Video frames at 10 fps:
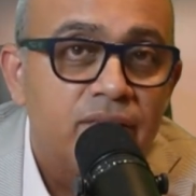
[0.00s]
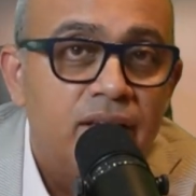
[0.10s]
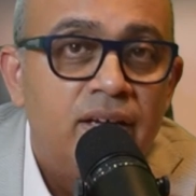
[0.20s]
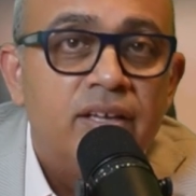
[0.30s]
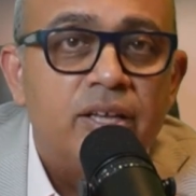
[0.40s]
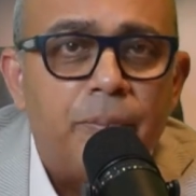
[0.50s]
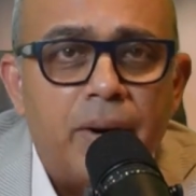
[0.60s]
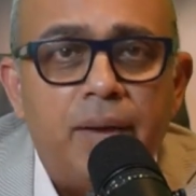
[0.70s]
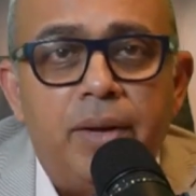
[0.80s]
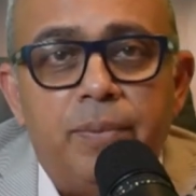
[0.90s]
The
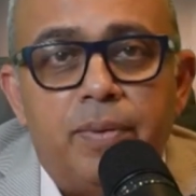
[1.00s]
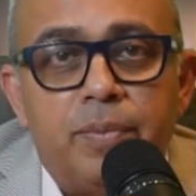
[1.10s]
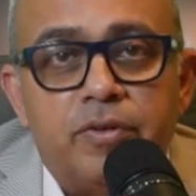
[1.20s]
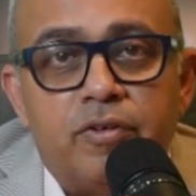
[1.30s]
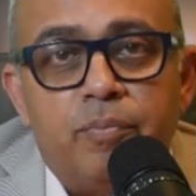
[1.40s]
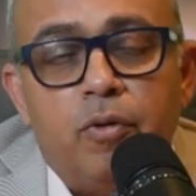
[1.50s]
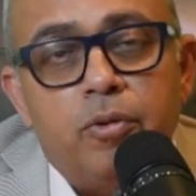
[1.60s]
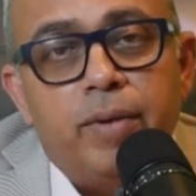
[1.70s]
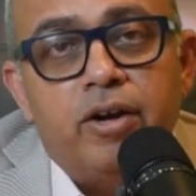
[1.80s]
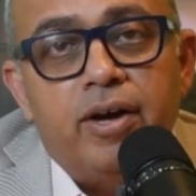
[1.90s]
primary purpose of bone
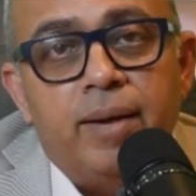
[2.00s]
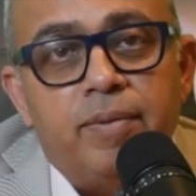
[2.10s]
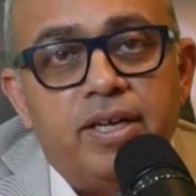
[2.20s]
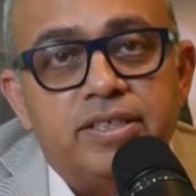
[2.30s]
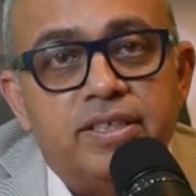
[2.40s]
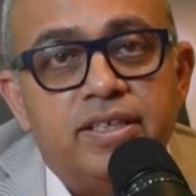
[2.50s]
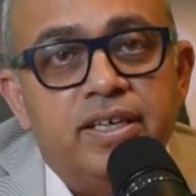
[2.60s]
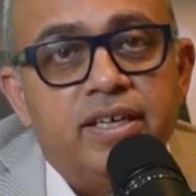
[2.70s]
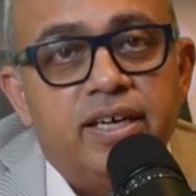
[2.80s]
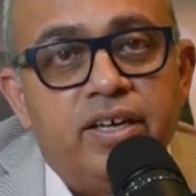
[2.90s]
marrow ablation
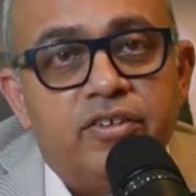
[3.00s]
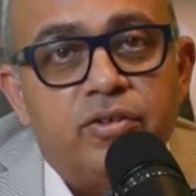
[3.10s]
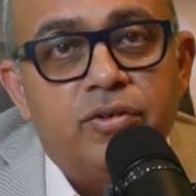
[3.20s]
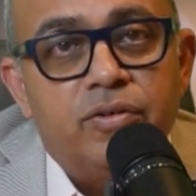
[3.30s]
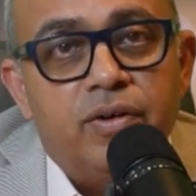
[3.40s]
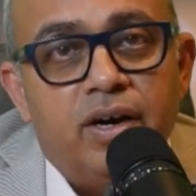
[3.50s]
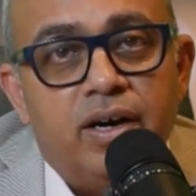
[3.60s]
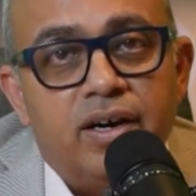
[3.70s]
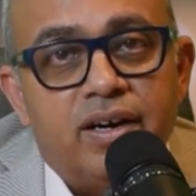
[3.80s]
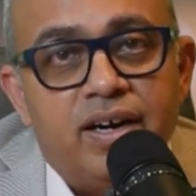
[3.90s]
is to
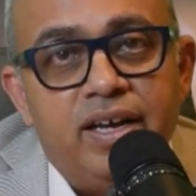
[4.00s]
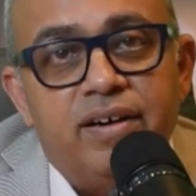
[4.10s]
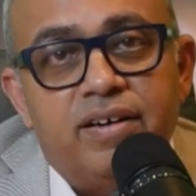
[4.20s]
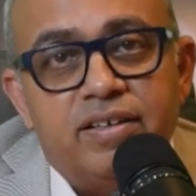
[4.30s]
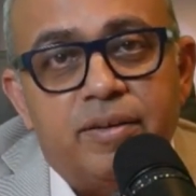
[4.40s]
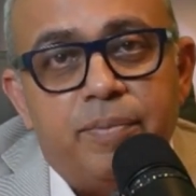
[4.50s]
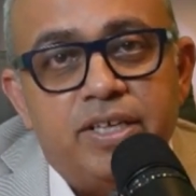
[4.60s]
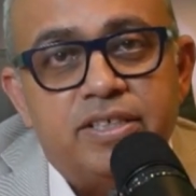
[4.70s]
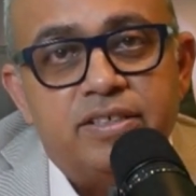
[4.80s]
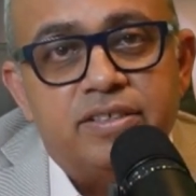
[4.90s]
clear the
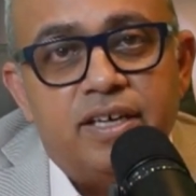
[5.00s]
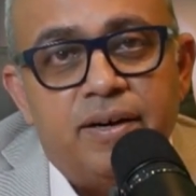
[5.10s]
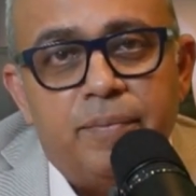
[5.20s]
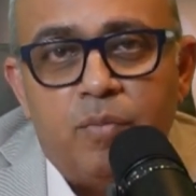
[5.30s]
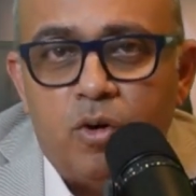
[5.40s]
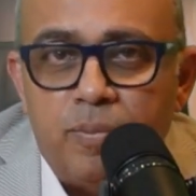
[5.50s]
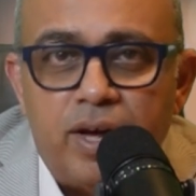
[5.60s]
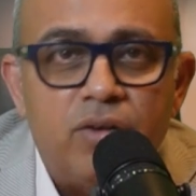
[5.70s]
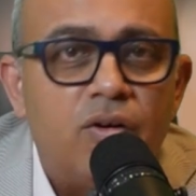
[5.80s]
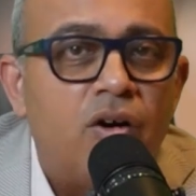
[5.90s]
patient's bone marrow
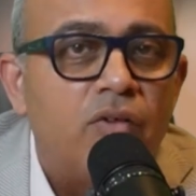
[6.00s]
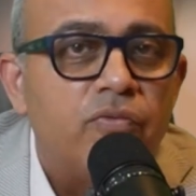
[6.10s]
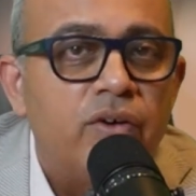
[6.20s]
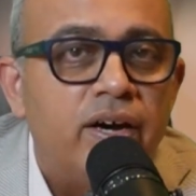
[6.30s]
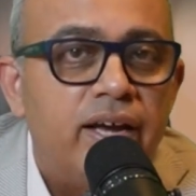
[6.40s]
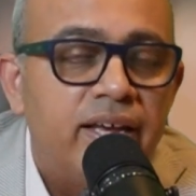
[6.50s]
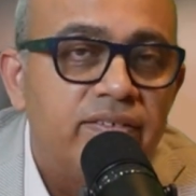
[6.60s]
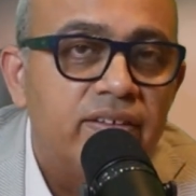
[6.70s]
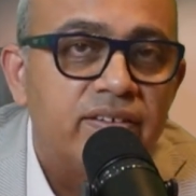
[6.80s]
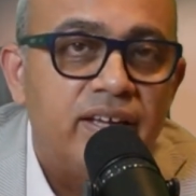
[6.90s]
of
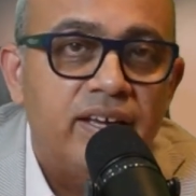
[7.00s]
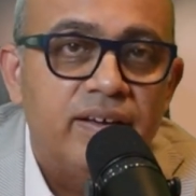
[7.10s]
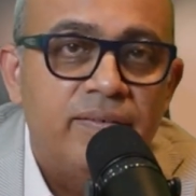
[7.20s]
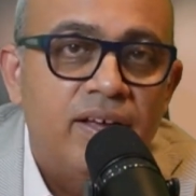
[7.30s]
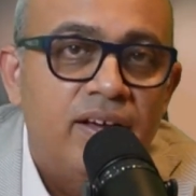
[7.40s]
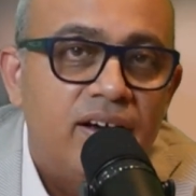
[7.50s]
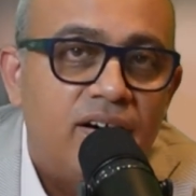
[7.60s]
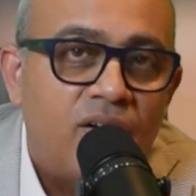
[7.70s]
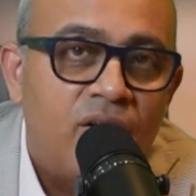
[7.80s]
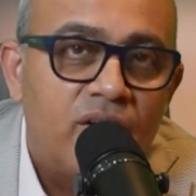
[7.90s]
existing
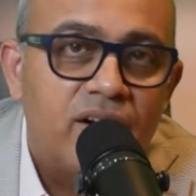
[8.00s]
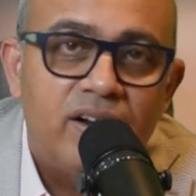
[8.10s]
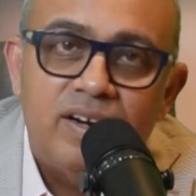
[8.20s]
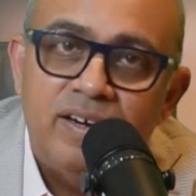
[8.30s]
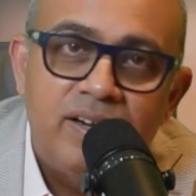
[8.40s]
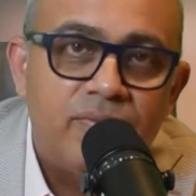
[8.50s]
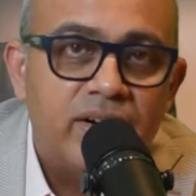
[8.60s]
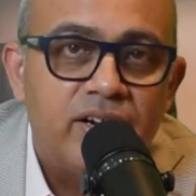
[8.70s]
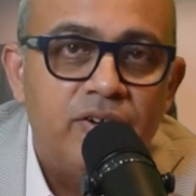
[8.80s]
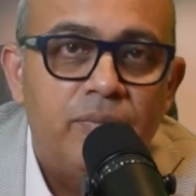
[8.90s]
or
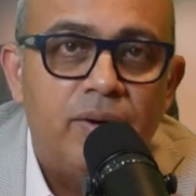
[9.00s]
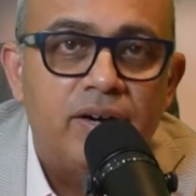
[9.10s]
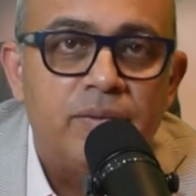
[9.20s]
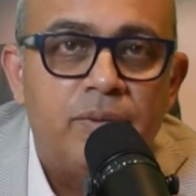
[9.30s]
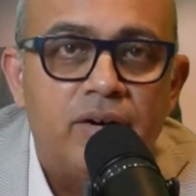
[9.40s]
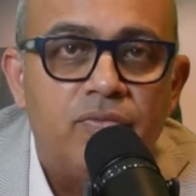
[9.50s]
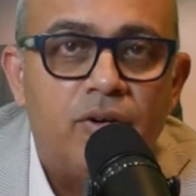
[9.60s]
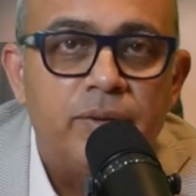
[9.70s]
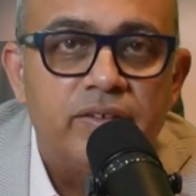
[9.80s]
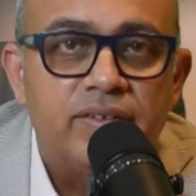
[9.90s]
defective blood-forming
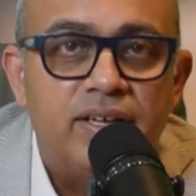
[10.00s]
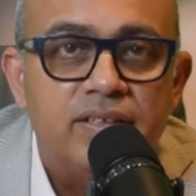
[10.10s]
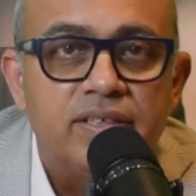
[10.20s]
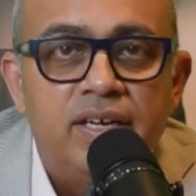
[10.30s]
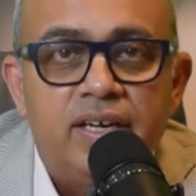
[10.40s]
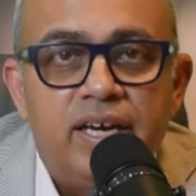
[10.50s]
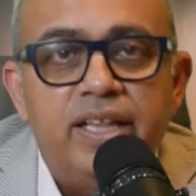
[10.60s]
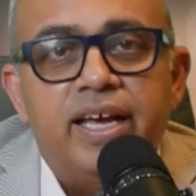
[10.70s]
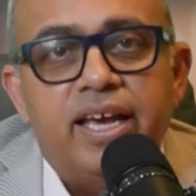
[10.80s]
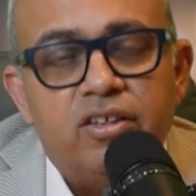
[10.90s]
cells. In the
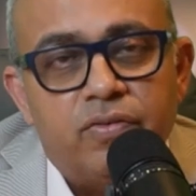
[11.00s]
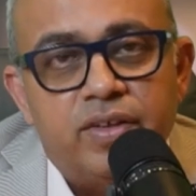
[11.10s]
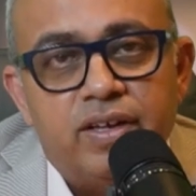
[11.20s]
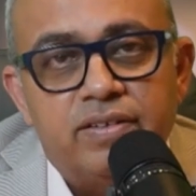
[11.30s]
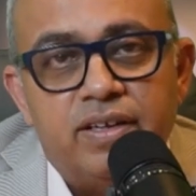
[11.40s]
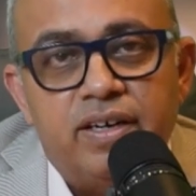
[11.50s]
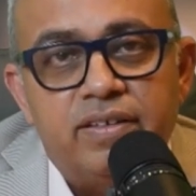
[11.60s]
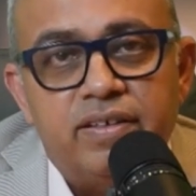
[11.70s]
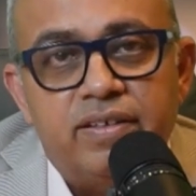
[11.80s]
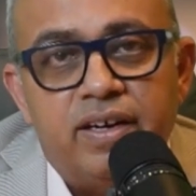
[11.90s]
case of sickle cell
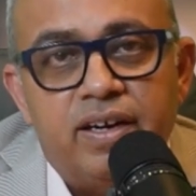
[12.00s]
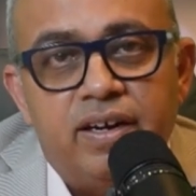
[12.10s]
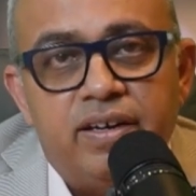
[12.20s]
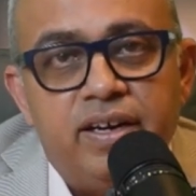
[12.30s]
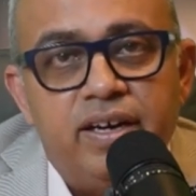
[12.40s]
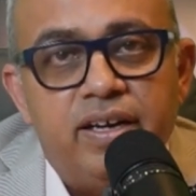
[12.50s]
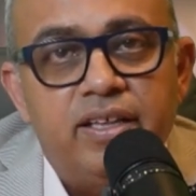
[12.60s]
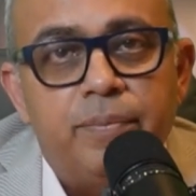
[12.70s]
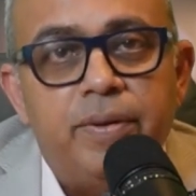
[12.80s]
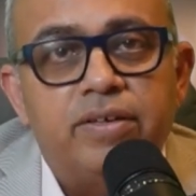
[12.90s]
disease and TDT, the
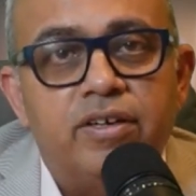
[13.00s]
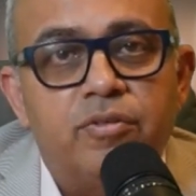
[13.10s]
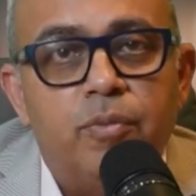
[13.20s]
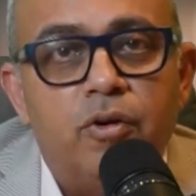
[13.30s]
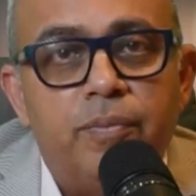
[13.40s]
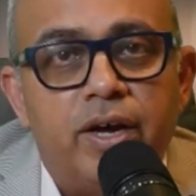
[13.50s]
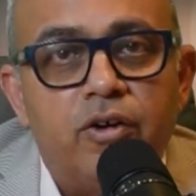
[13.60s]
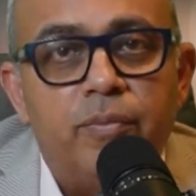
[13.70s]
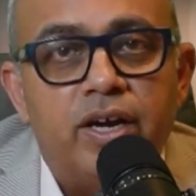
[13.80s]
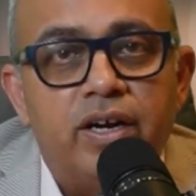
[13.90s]
patient's bone marrow may
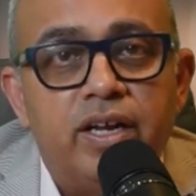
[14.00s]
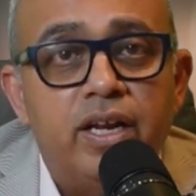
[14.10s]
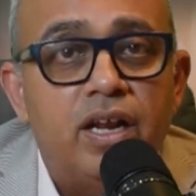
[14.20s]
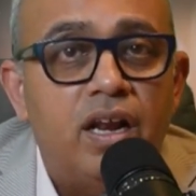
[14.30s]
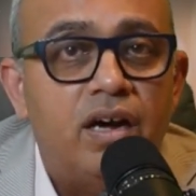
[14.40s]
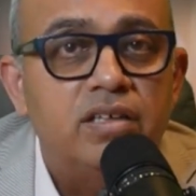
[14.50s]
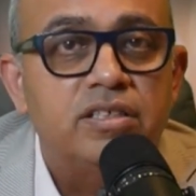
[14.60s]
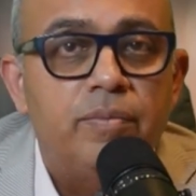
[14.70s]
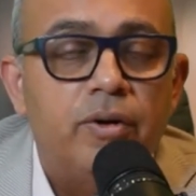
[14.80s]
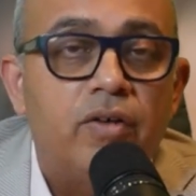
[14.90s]
contain a large
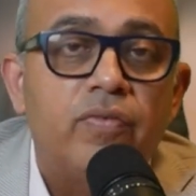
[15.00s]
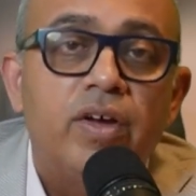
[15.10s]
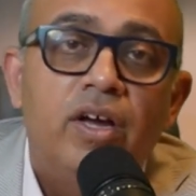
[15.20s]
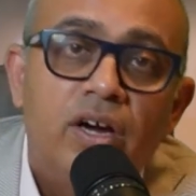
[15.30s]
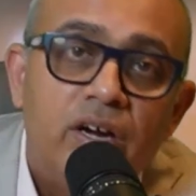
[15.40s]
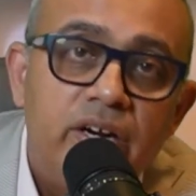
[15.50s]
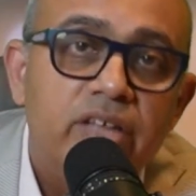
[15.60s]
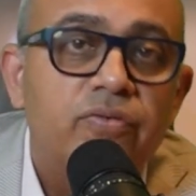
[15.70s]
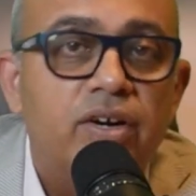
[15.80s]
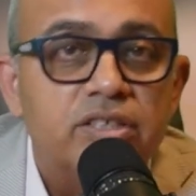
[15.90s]
number of
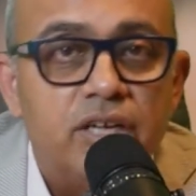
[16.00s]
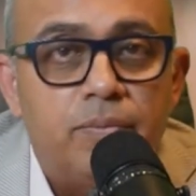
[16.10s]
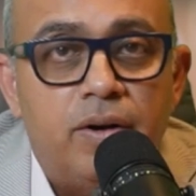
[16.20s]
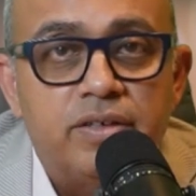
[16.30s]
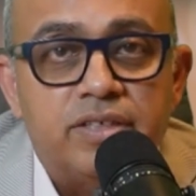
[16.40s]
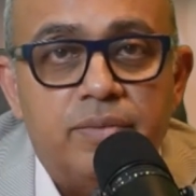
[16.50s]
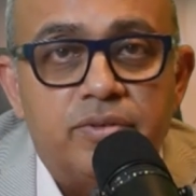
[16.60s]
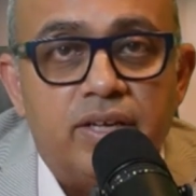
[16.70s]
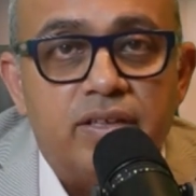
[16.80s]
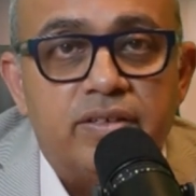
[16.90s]
dysfunctional blood stem
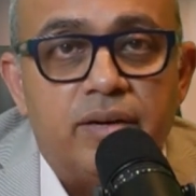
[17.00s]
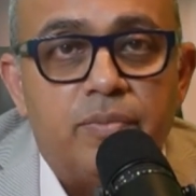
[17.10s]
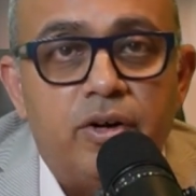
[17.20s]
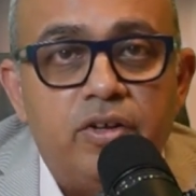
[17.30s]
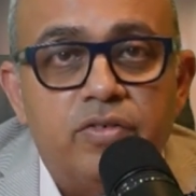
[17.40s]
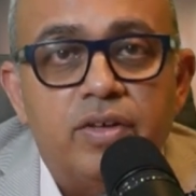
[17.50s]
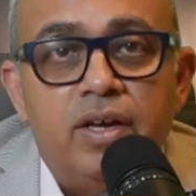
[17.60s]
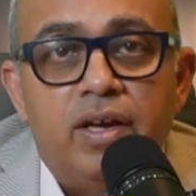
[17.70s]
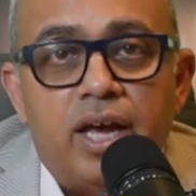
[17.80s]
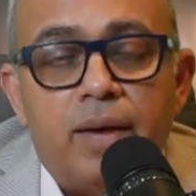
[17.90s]
cells that produce
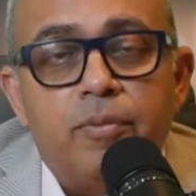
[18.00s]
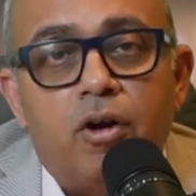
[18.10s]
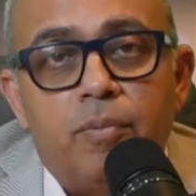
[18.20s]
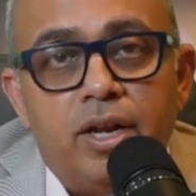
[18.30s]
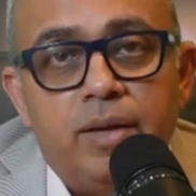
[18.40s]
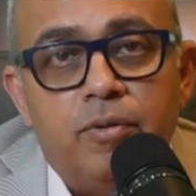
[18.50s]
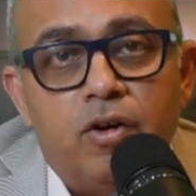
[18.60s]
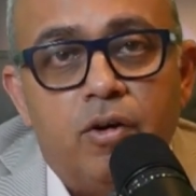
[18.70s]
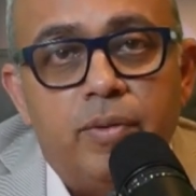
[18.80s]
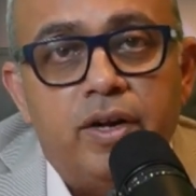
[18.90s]
abnormal
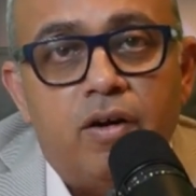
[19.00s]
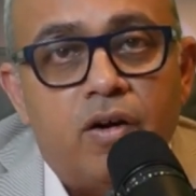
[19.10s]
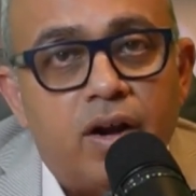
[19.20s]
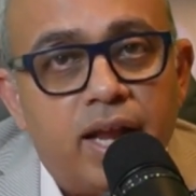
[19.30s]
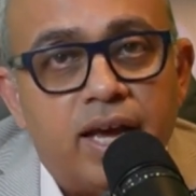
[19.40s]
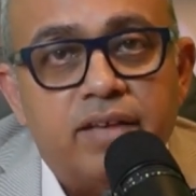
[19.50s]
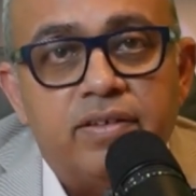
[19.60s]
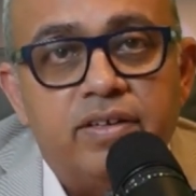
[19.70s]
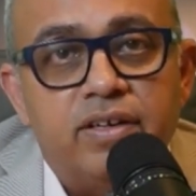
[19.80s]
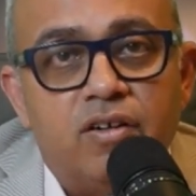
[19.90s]
hemoglobin or lack
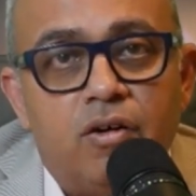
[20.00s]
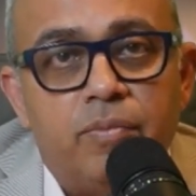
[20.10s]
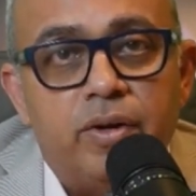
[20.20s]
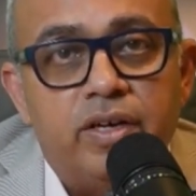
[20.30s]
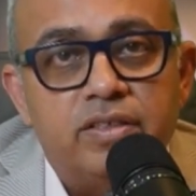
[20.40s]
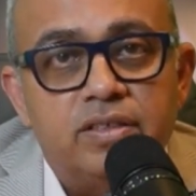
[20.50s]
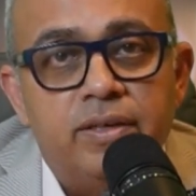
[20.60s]
essential components.